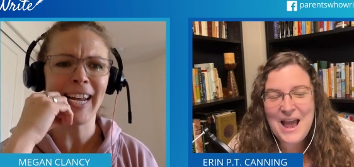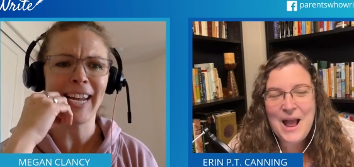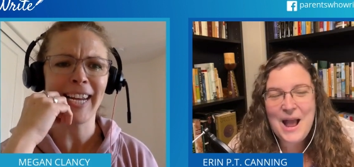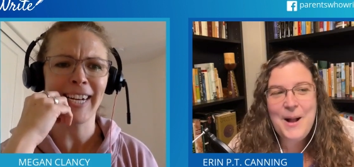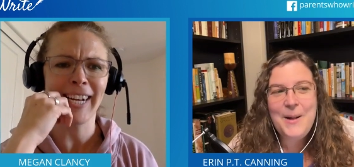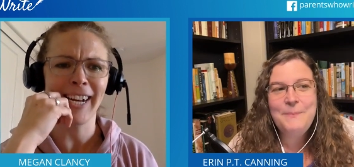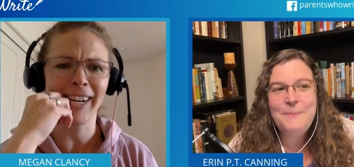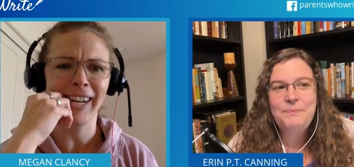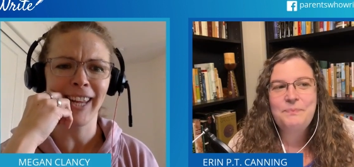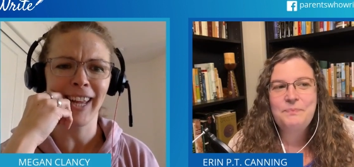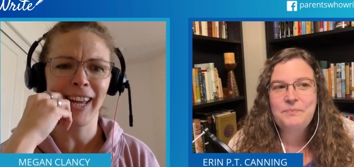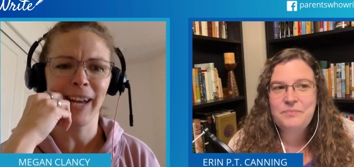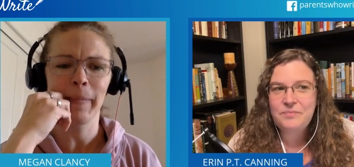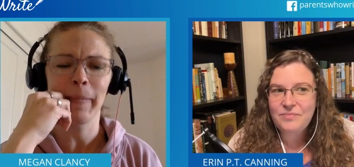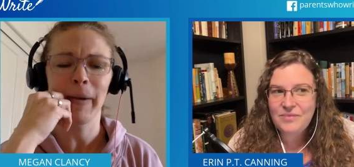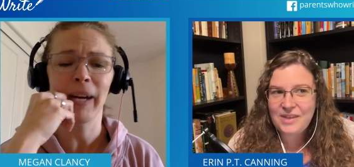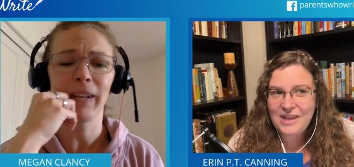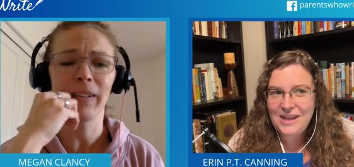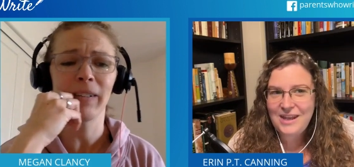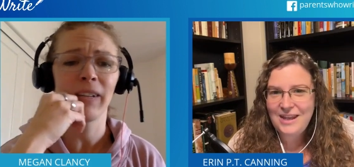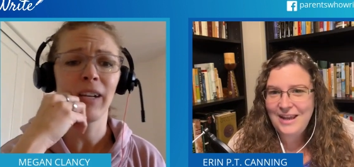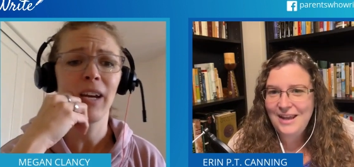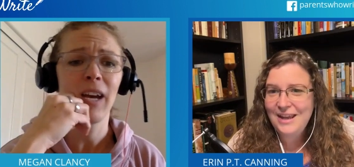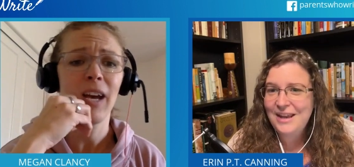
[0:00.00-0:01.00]
Speaker 1: mine out of
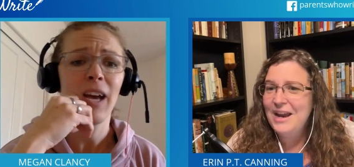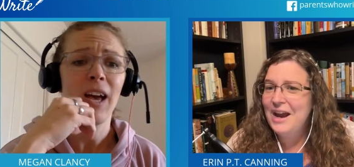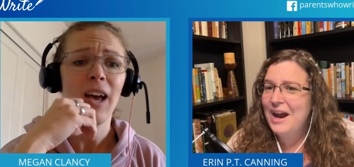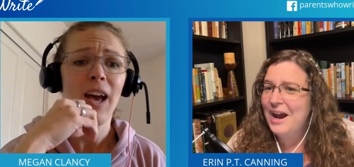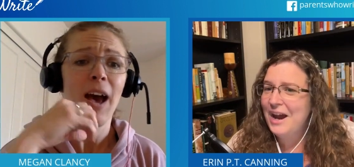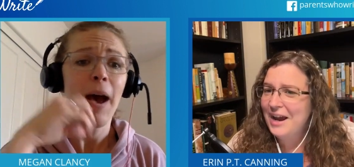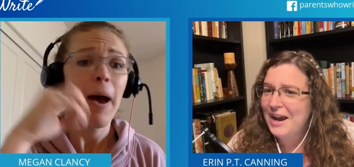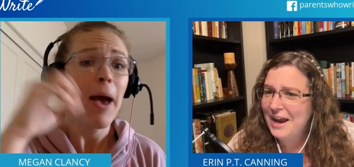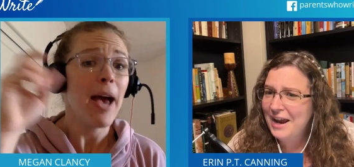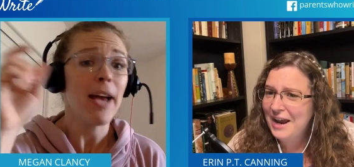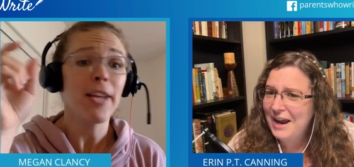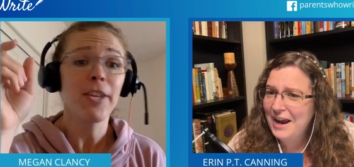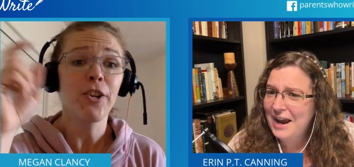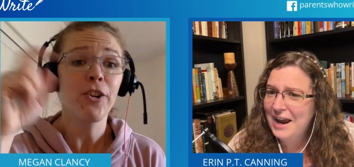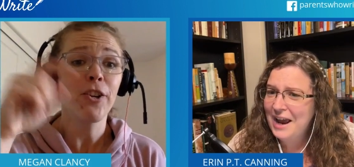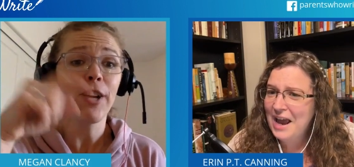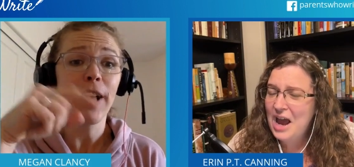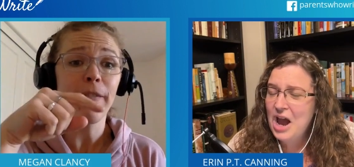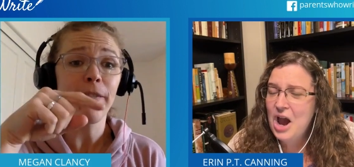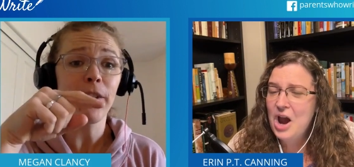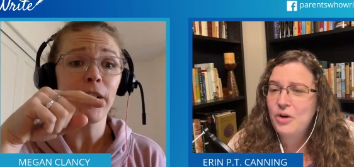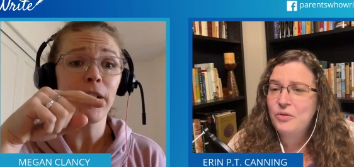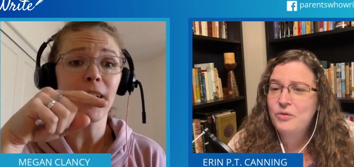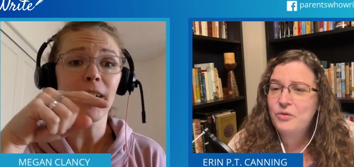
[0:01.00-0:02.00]
that mountain.
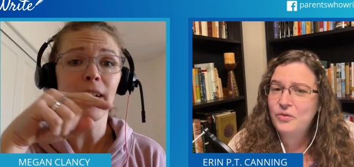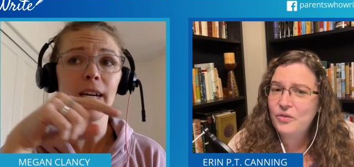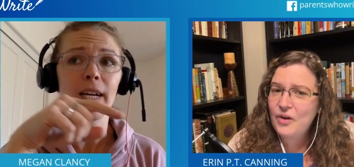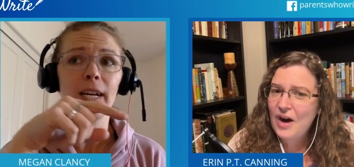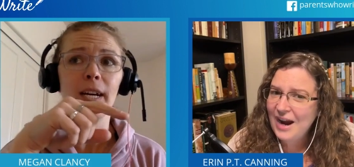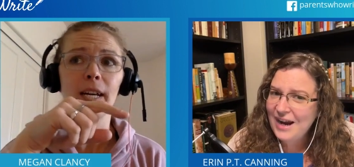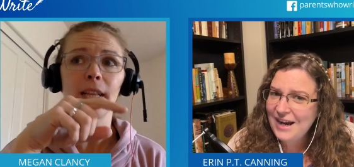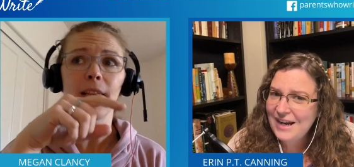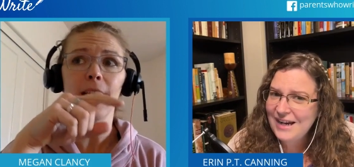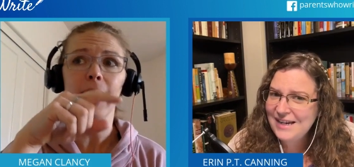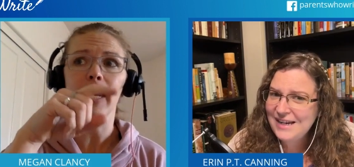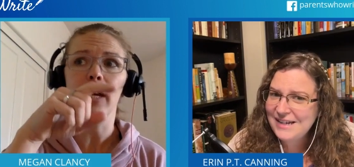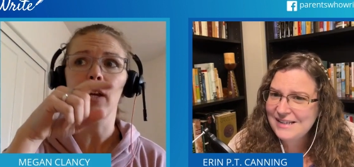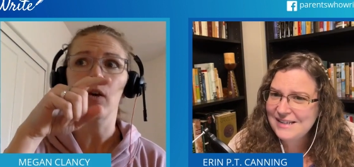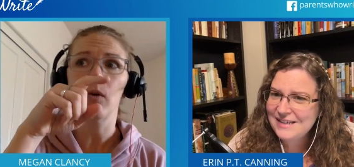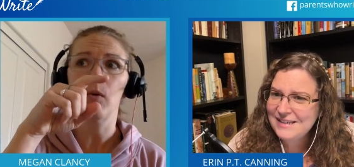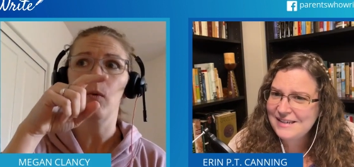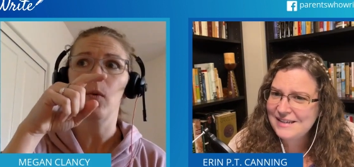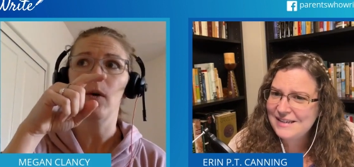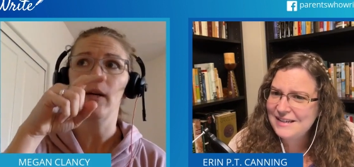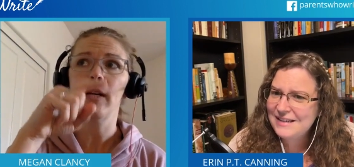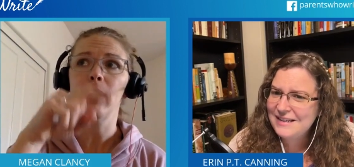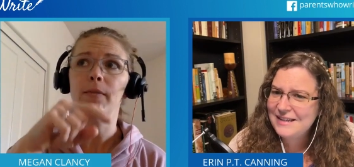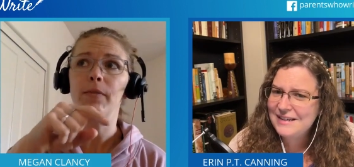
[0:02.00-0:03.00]
And you're never gonna right? like
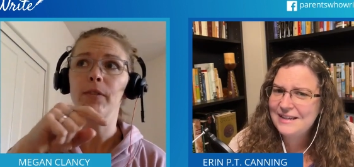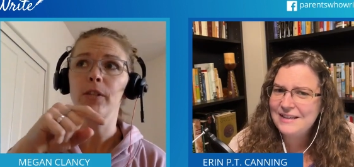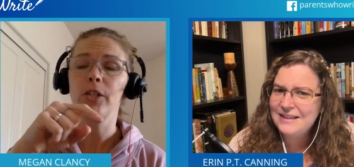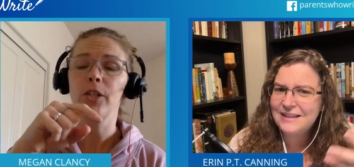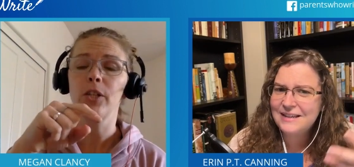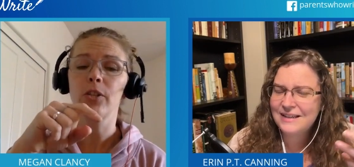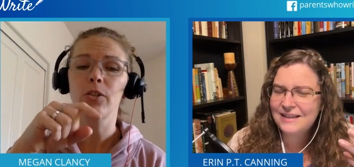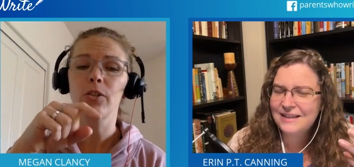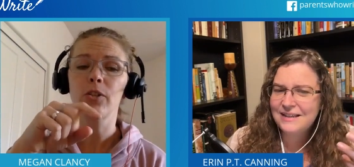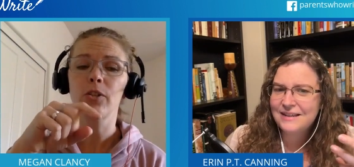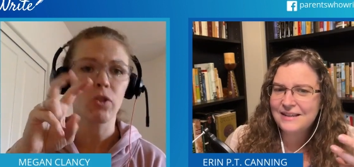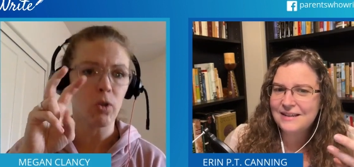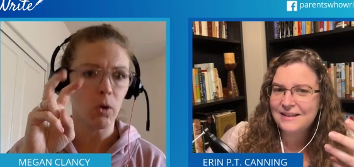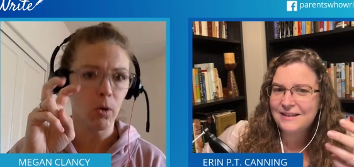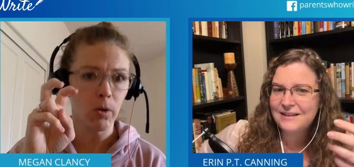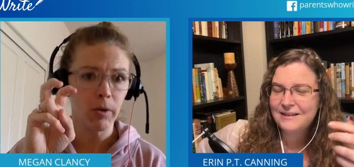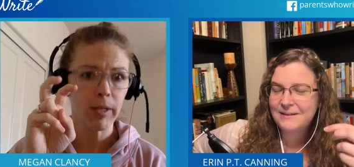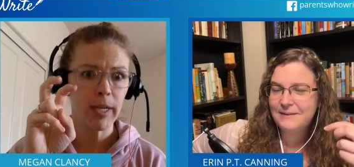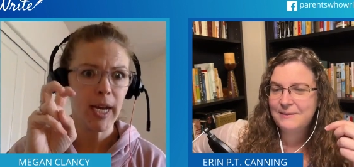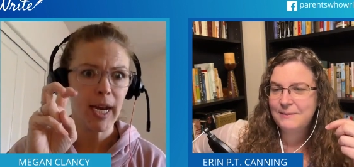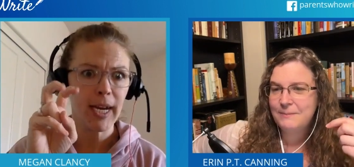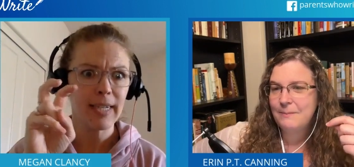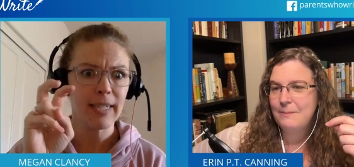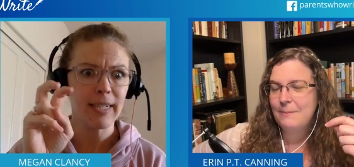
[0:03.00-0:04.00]
whatever your
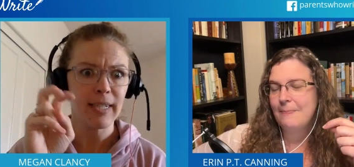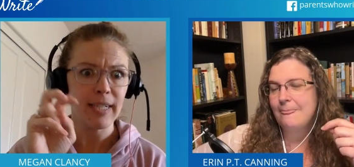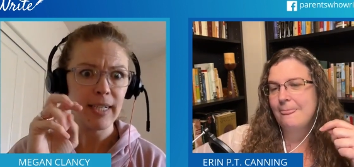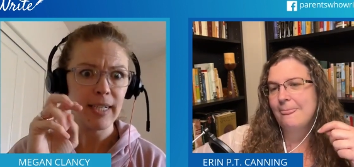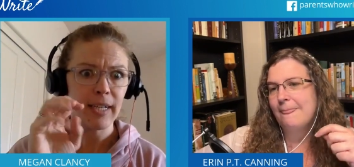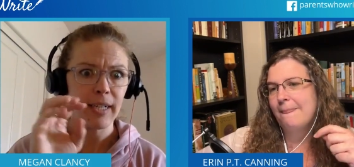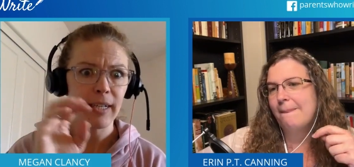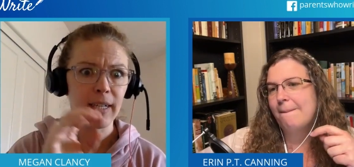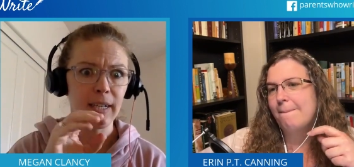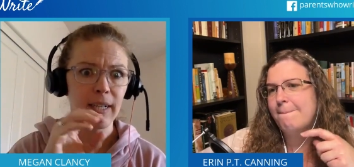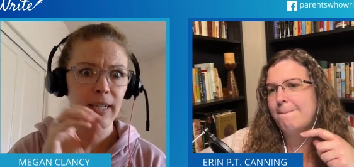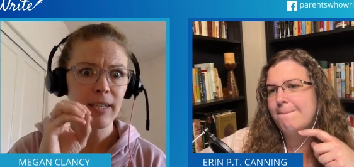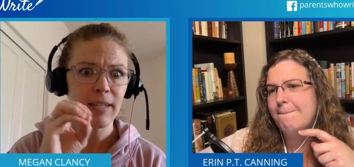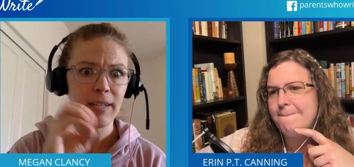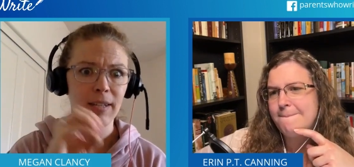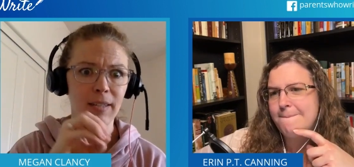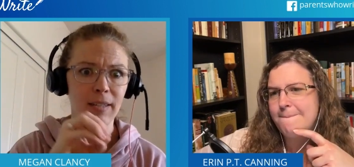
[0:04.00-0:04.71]
story idea